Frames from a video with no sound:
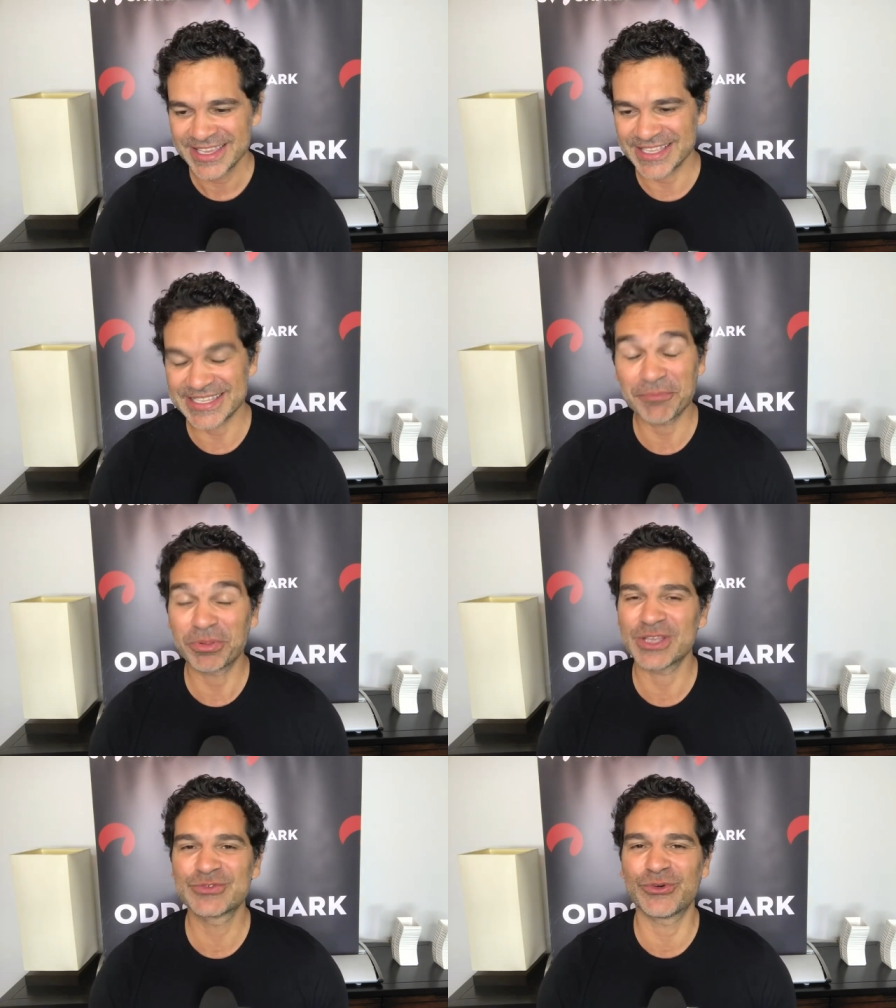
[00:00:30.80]
is at
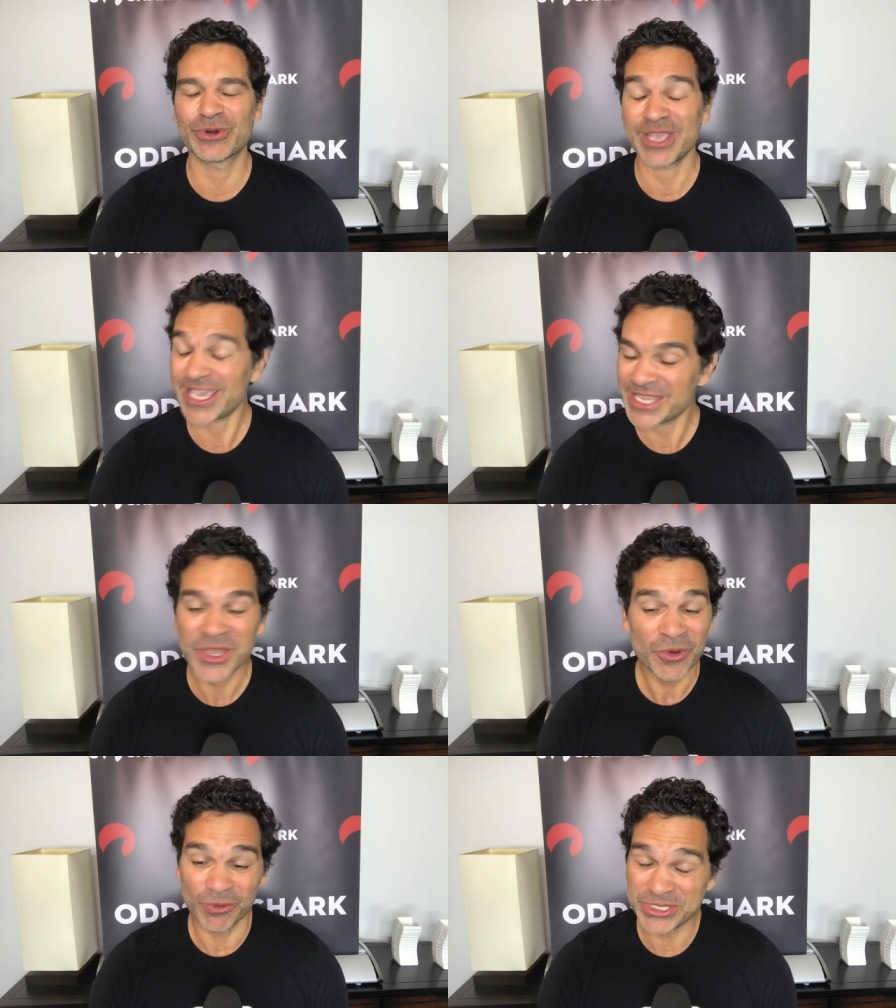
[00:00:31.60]
plus 480,
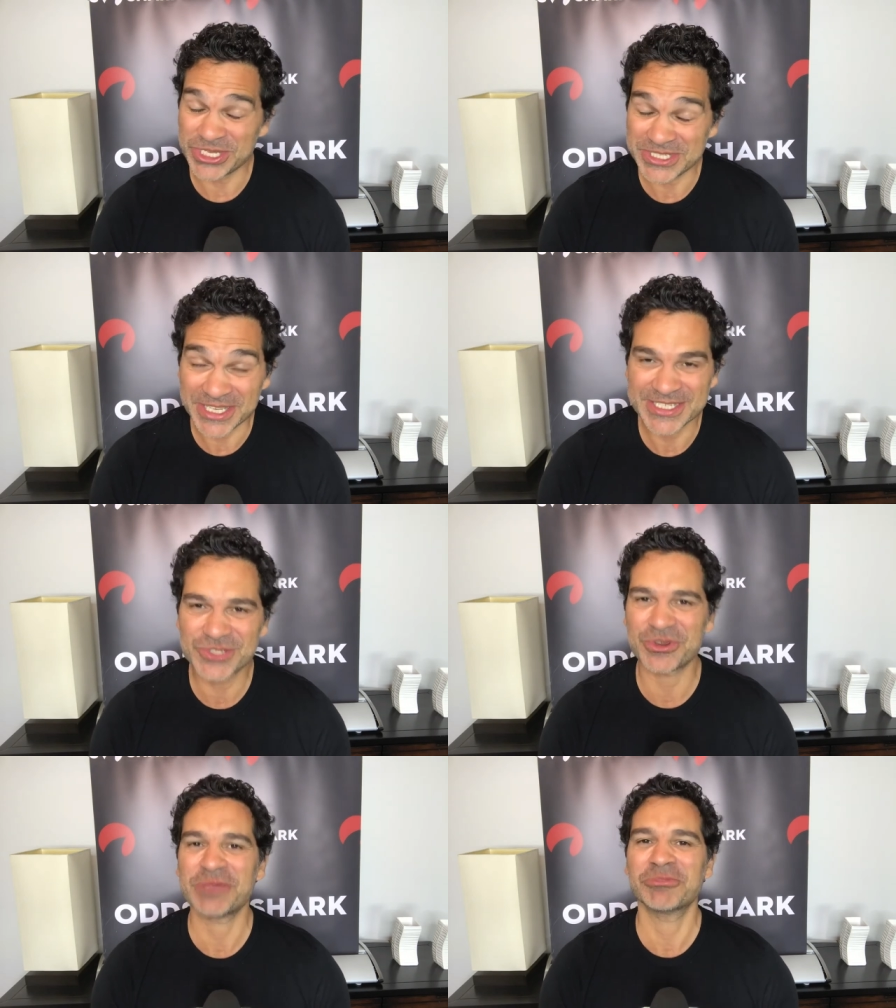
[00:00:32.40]
which is
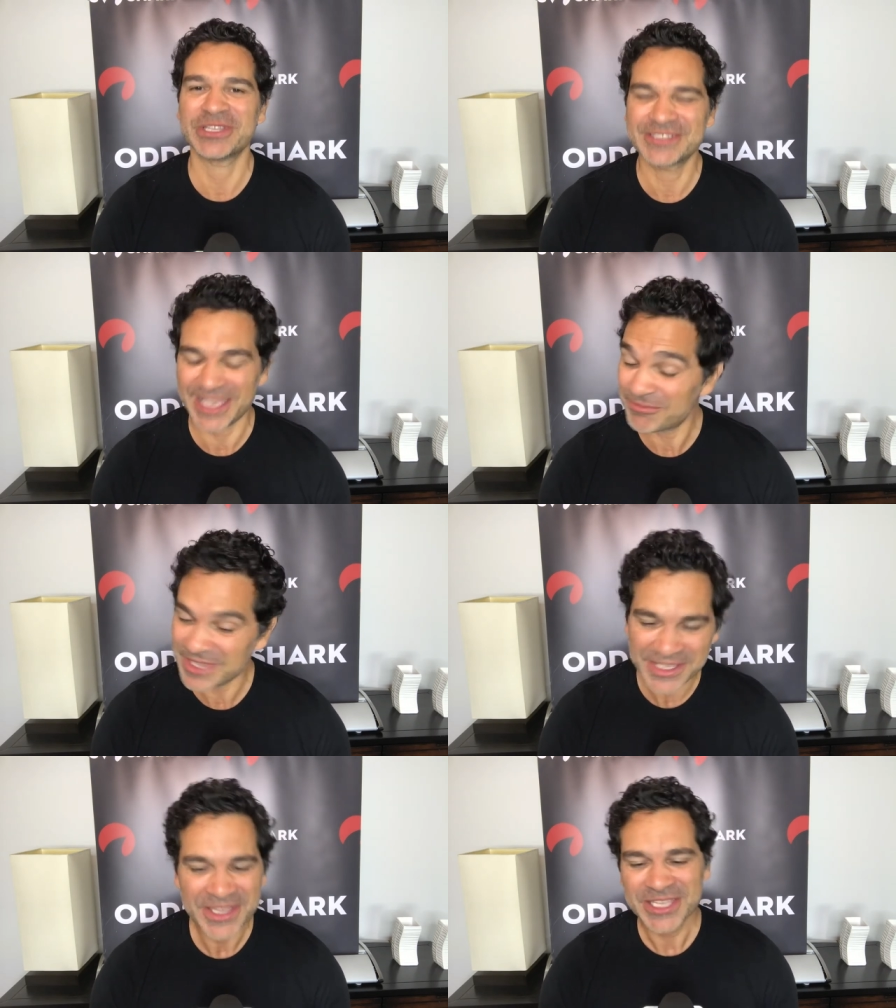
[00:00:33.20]
extremely
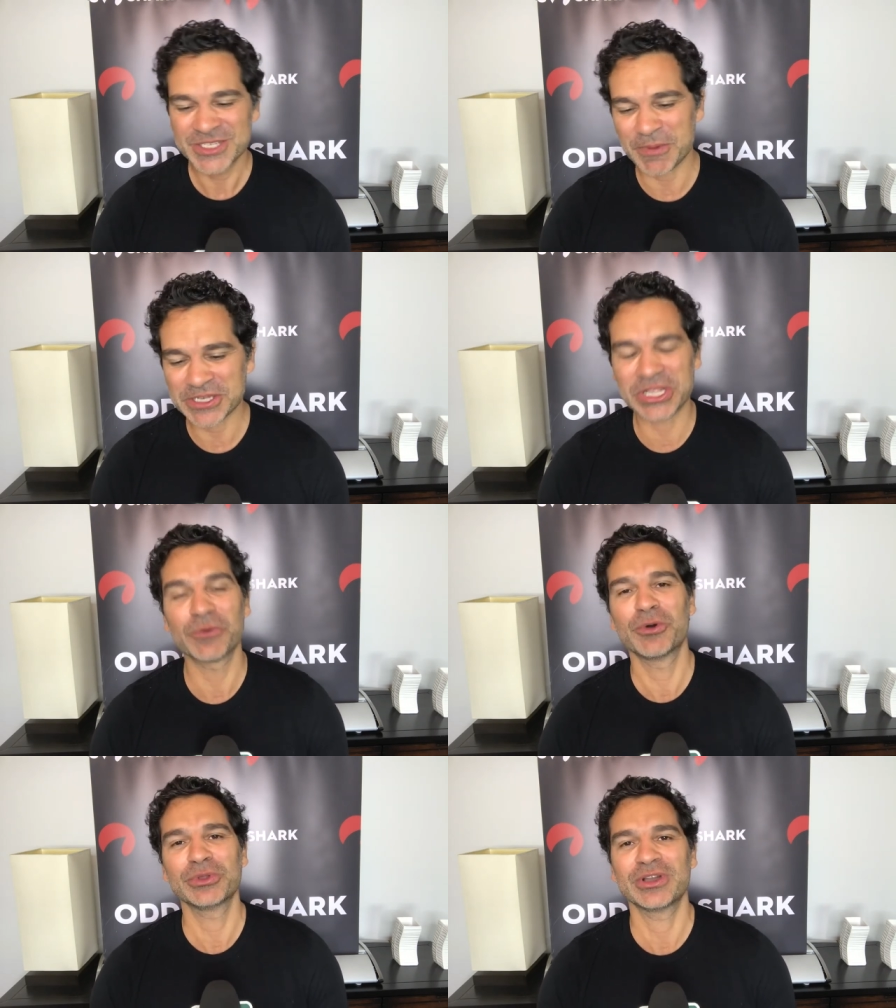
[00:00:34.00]
tempting, especially
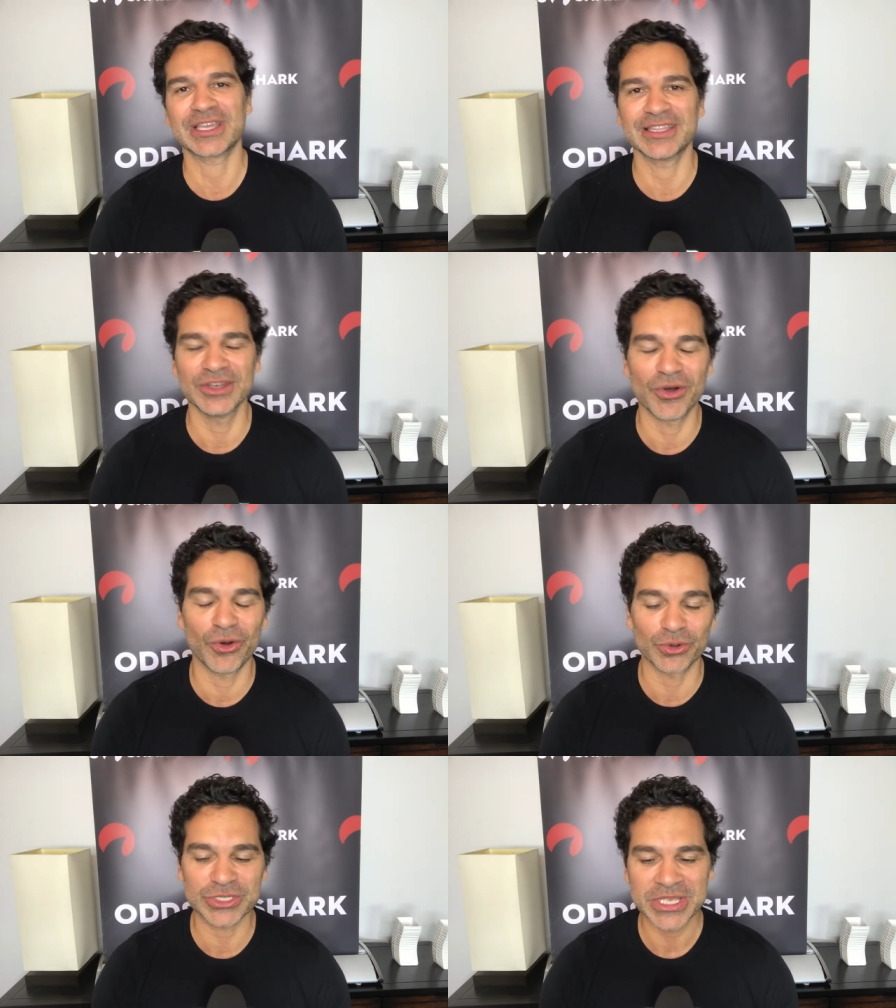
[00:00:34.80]
when we look at the
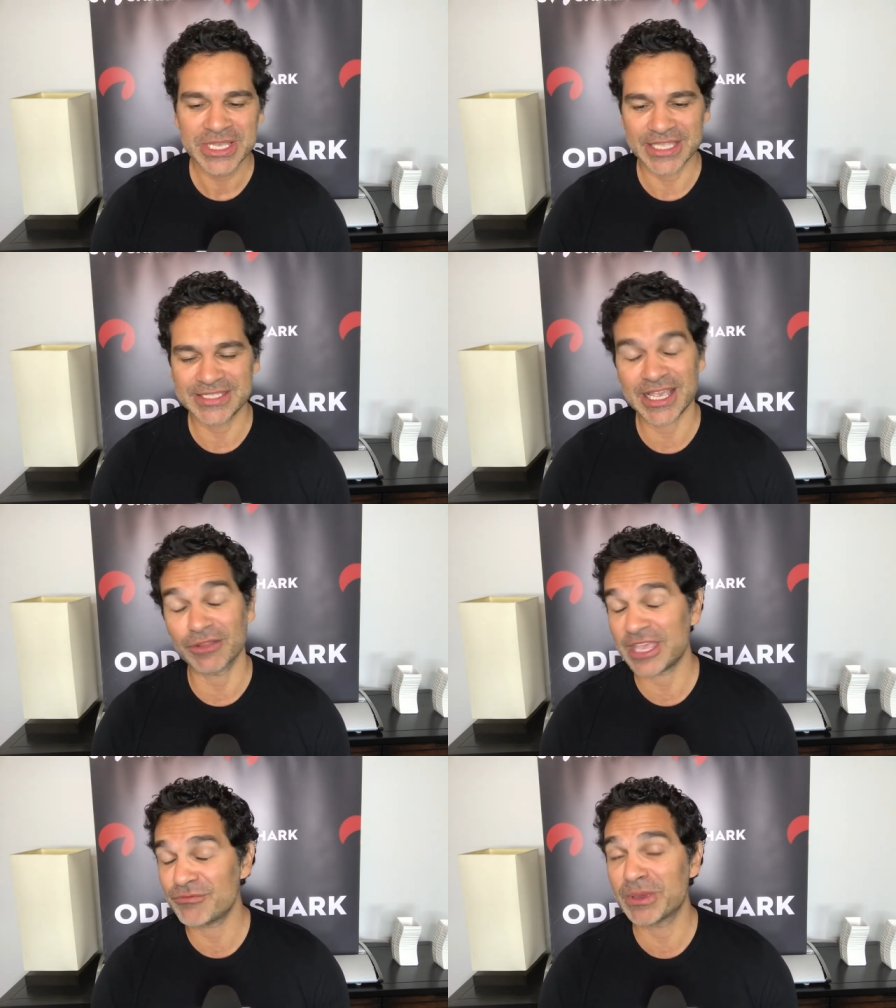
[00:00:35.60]
Noles and see how
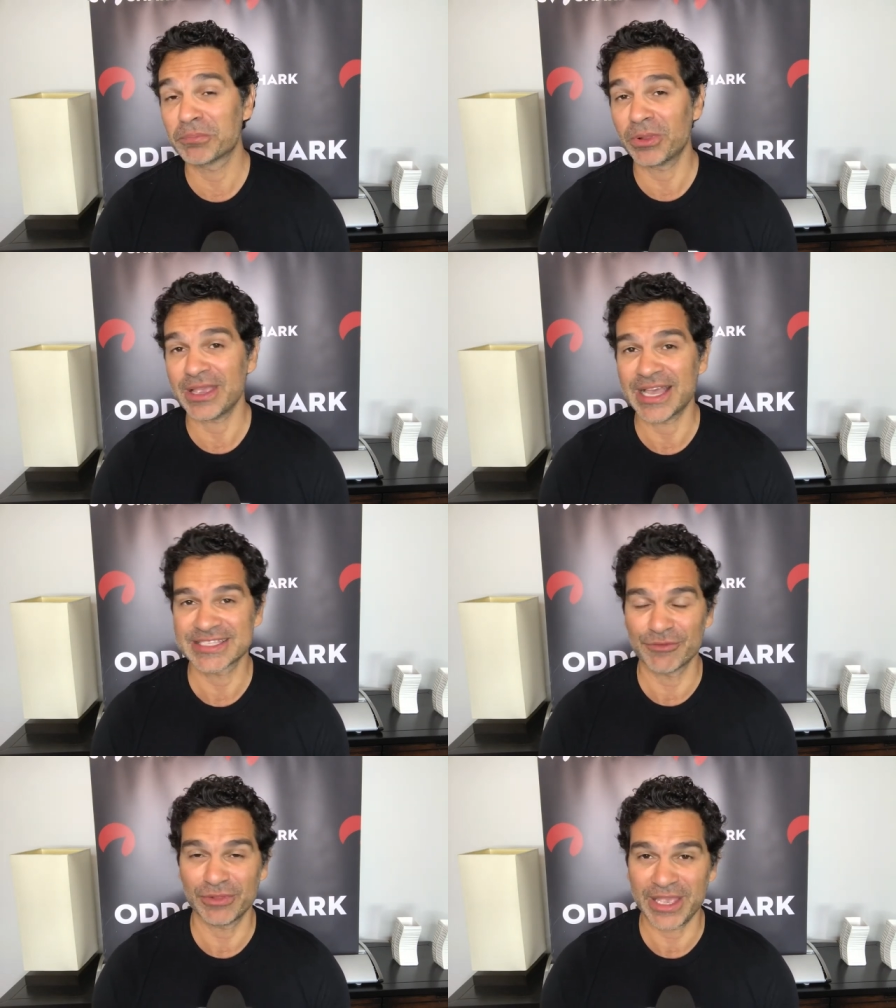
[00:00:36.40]
they've been playing as
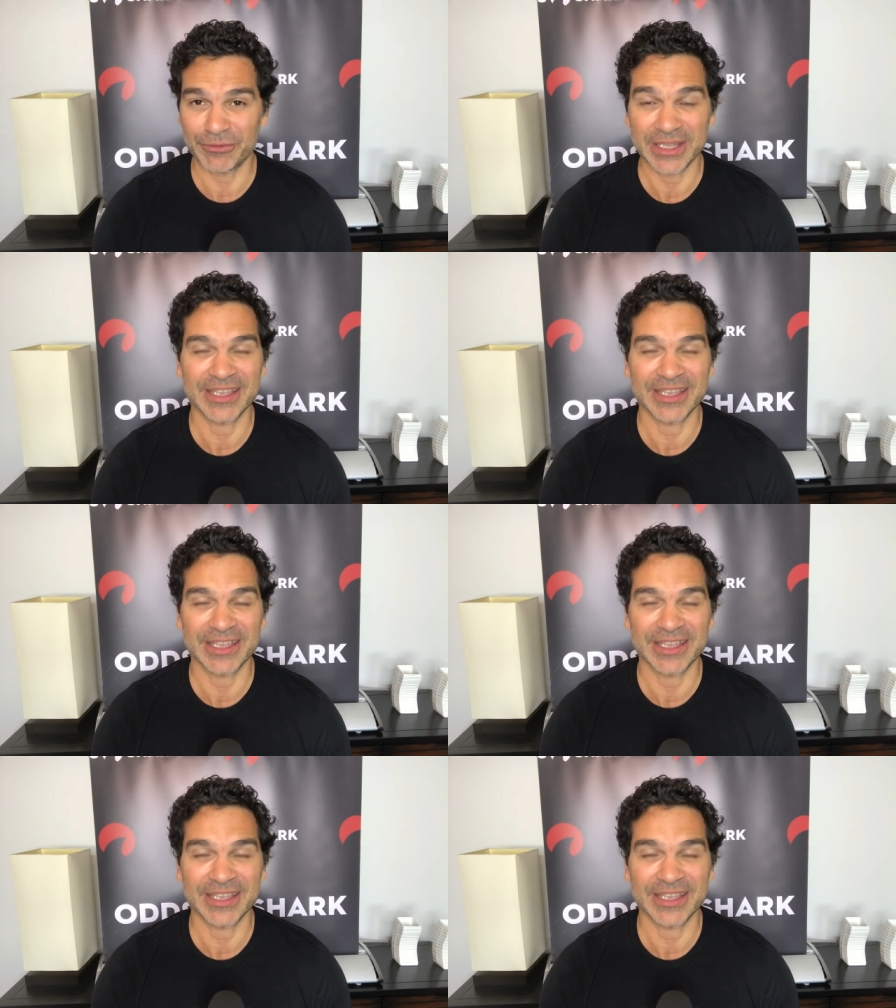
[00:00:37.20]
of late, right?